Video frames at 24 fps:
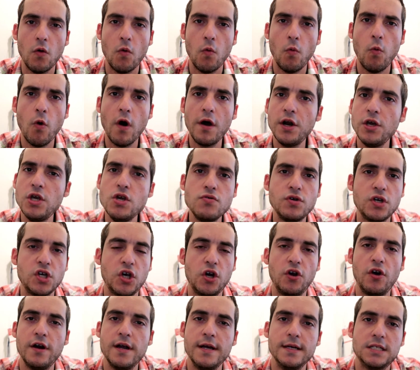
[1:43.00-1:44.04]
what are you
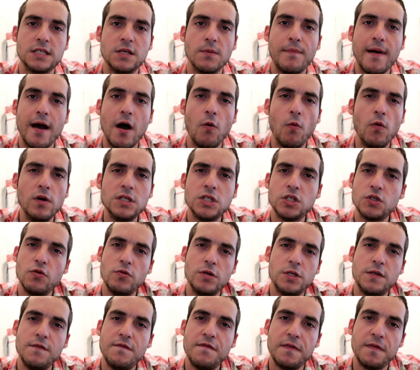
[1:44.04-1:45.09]
curious about? What
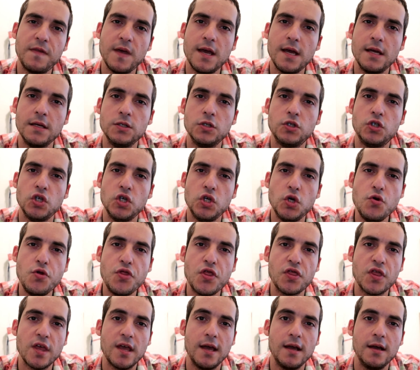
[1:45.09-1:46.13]
sorts of things do you
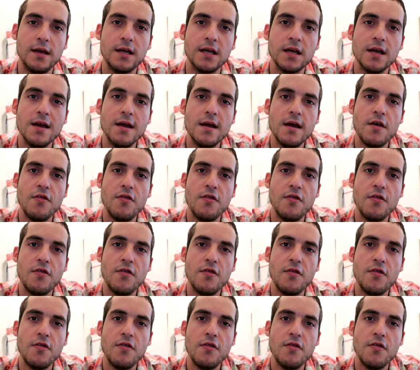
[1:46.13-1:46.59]
think